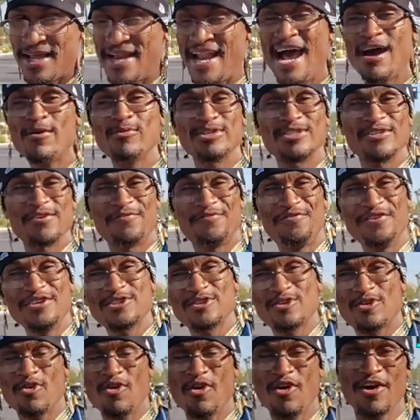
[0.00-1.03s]
And that was a
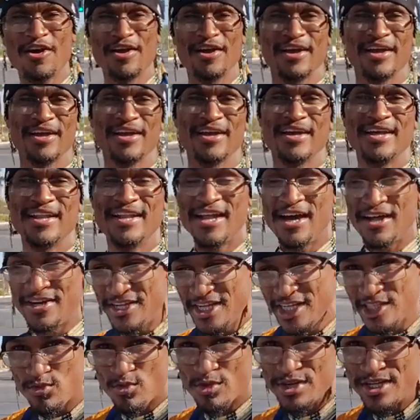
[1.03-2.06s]
physical ark. Now
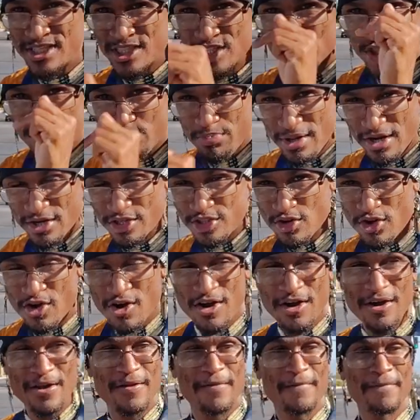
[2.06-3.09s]
this one is a spiritual
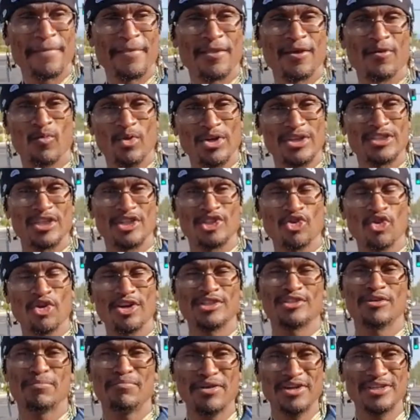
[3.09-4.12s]
ark, which the
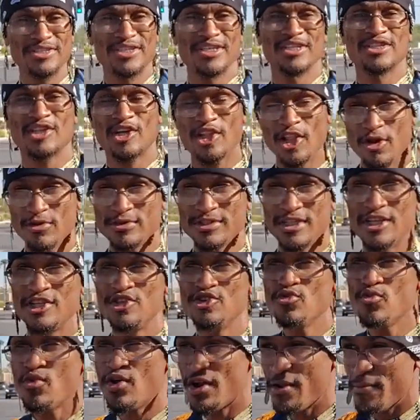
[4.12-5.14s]
doors of mercy is closed,
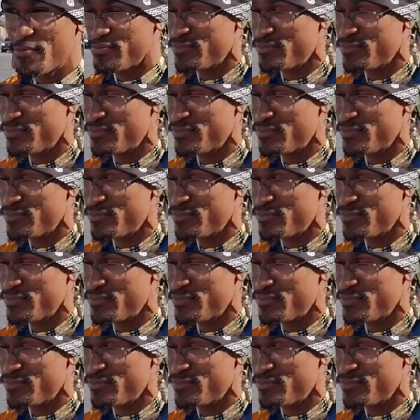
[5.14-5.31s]
and you want